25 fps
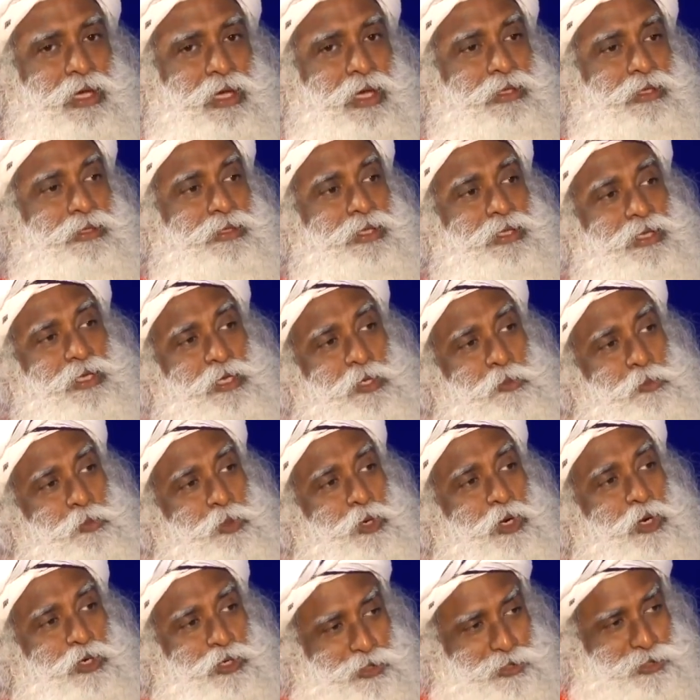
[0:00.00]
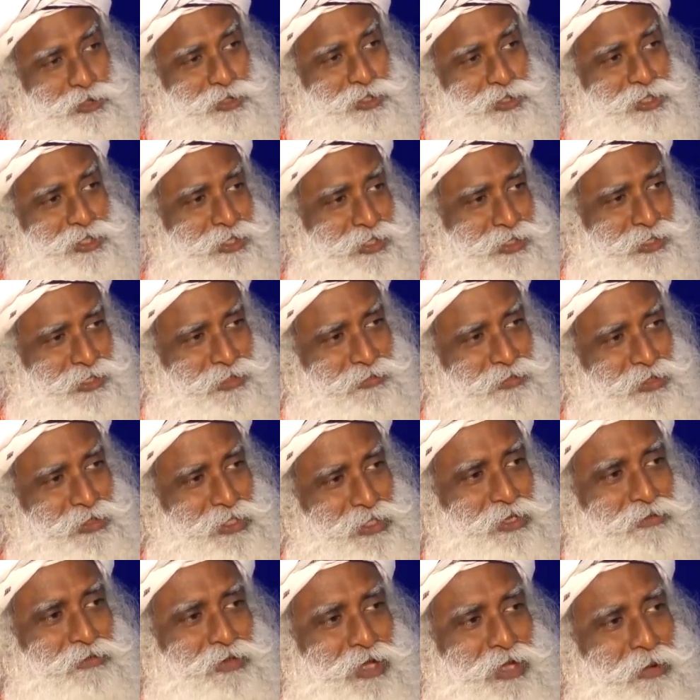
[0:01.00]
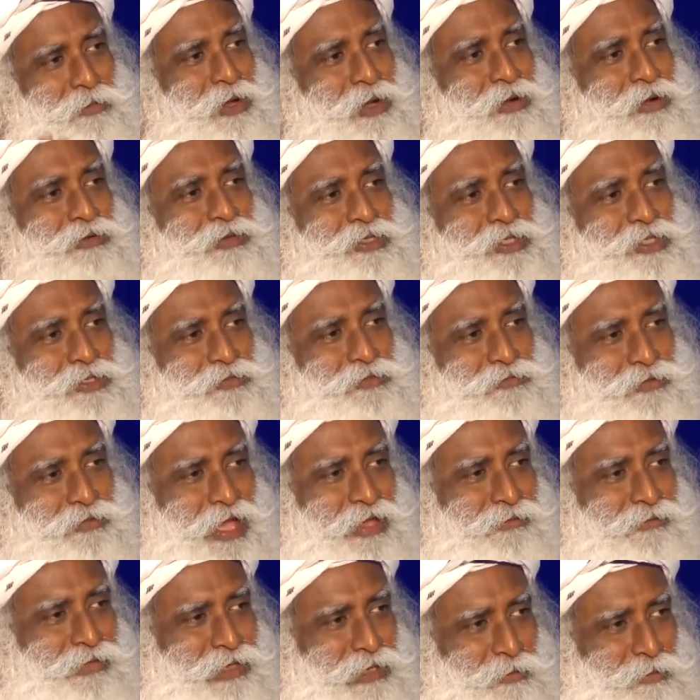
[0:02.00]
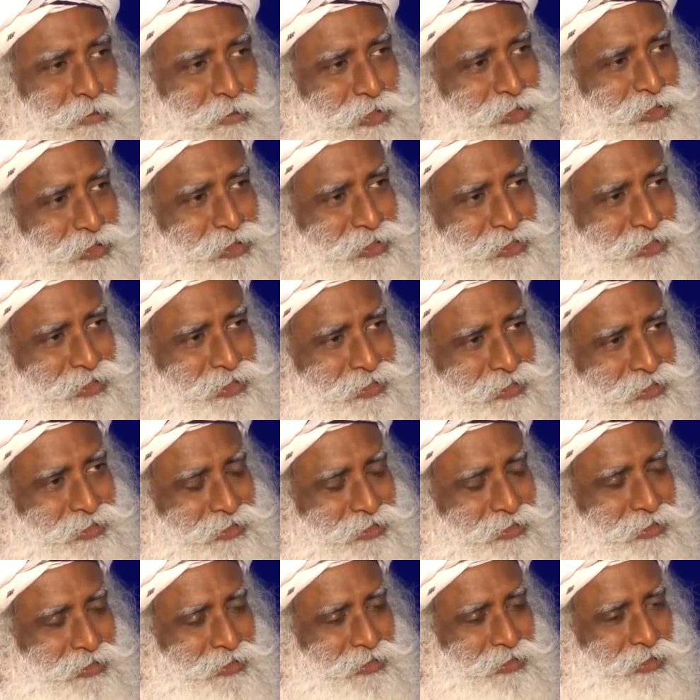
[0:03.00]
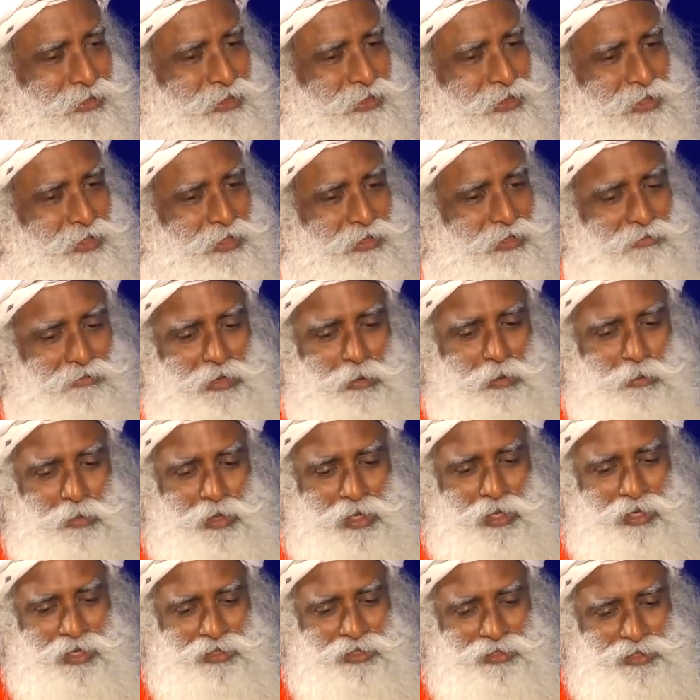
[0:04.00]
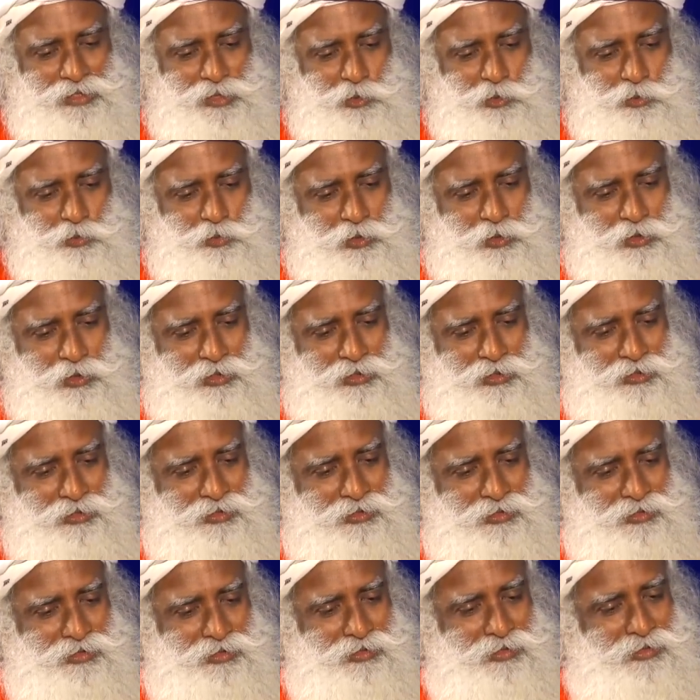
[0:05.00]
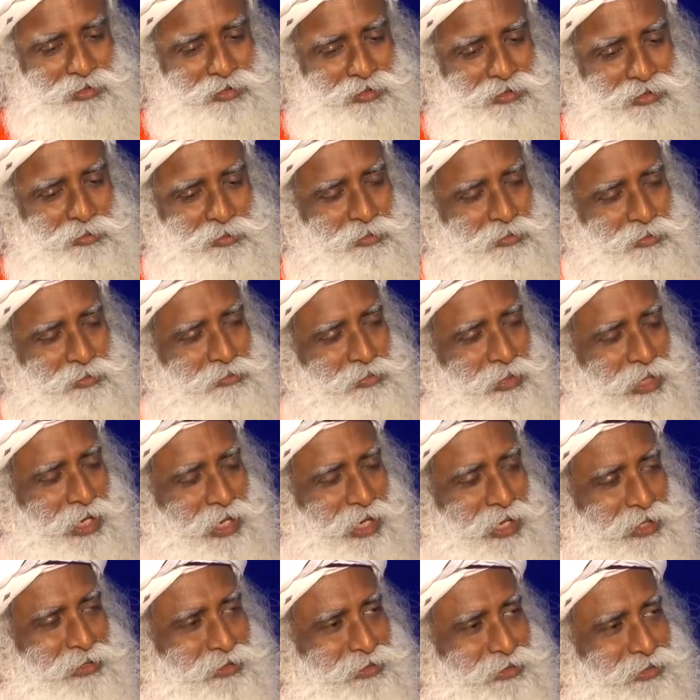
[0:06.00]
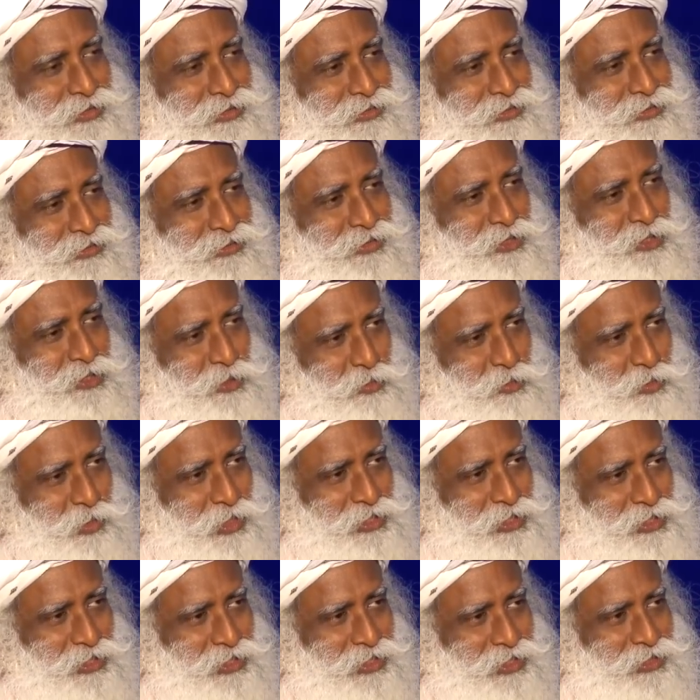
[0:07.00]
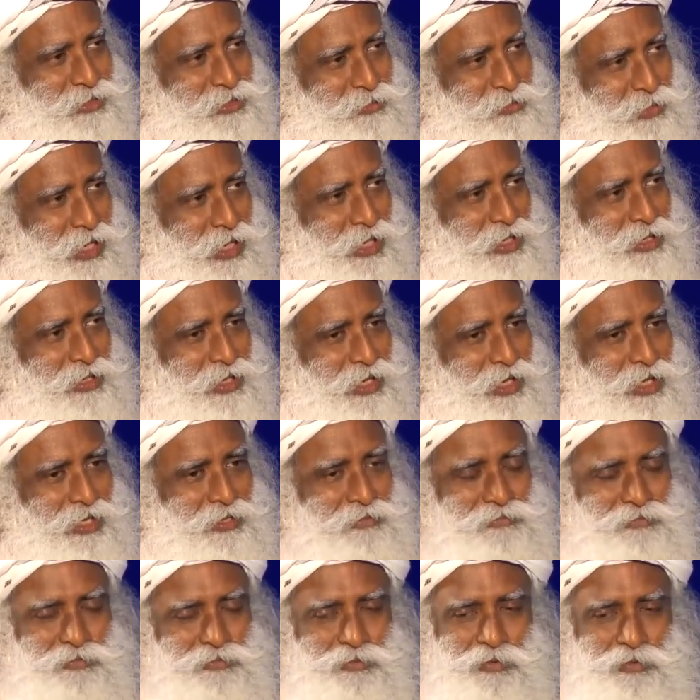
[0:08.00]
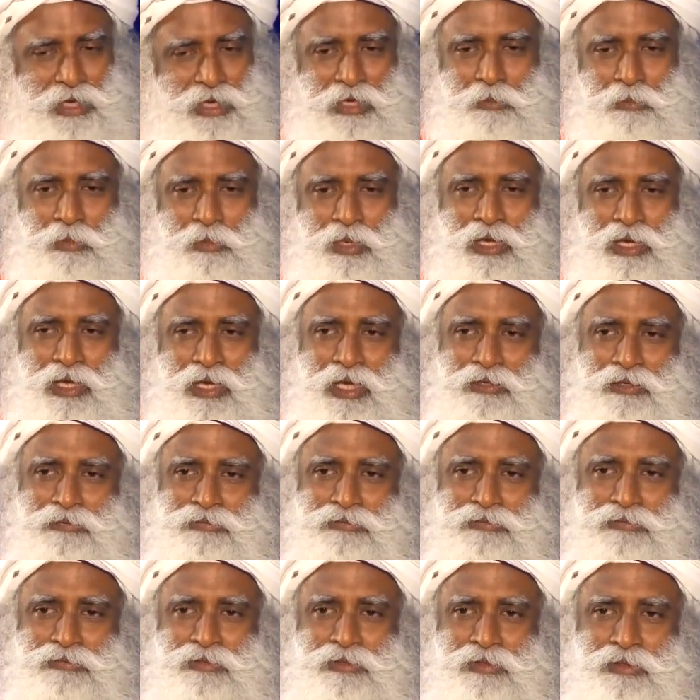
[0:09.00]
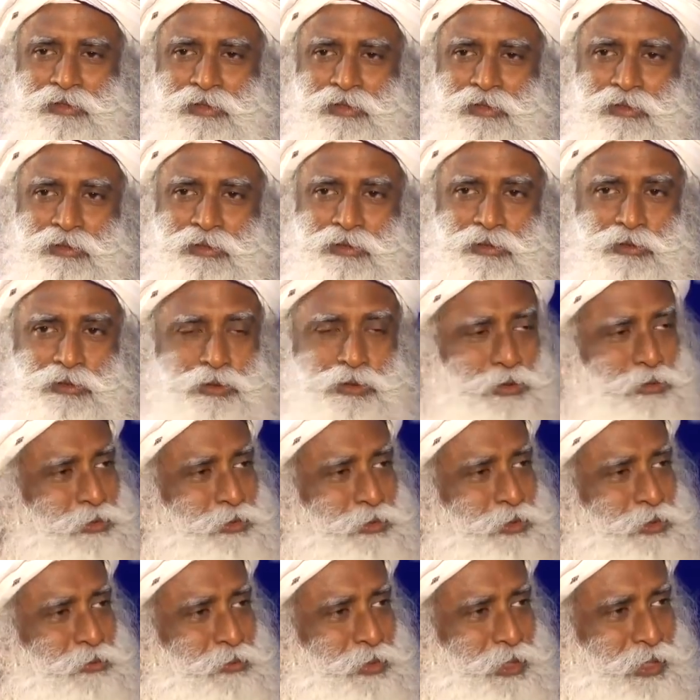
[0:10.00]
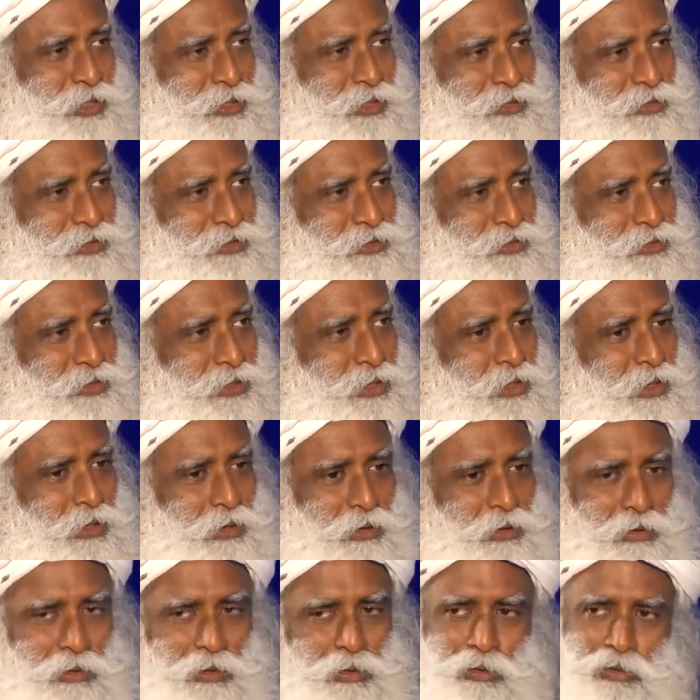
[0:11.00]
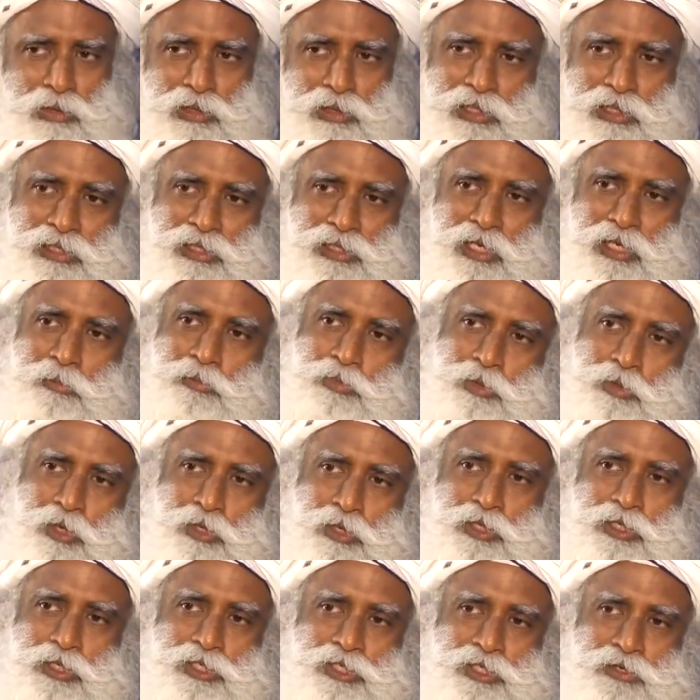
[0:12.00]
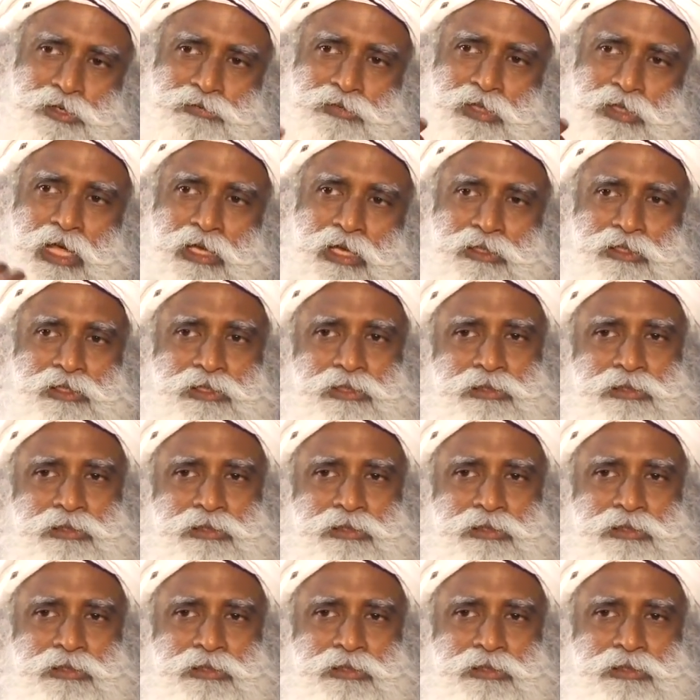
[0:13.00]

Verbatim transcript: And there are products which have come out of these five elements. From a simple plant, the simplest plant life to animal life to human beings, all these are the products of that.